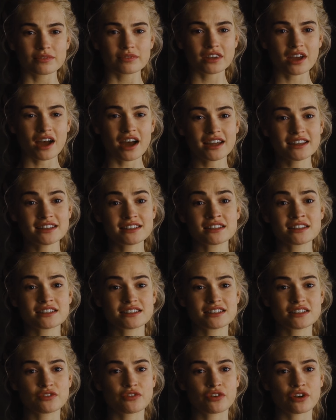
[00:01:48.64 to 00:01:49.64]

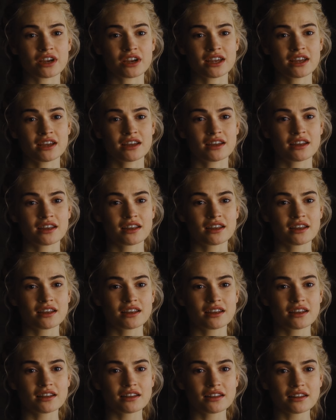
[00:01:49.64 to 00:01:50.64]
Kindness is free.
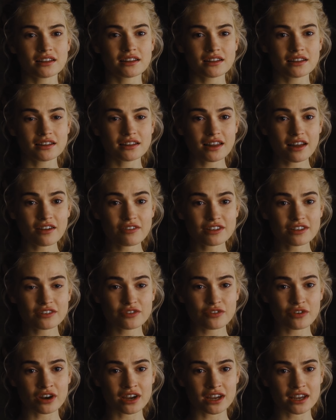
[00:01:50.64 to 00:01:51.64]
Love is
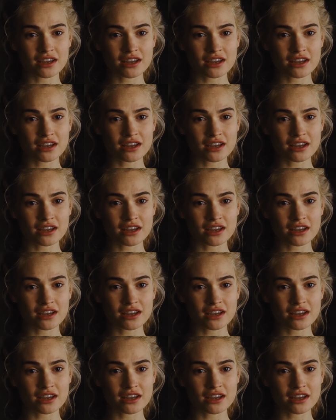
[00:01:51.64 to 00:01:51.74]
free.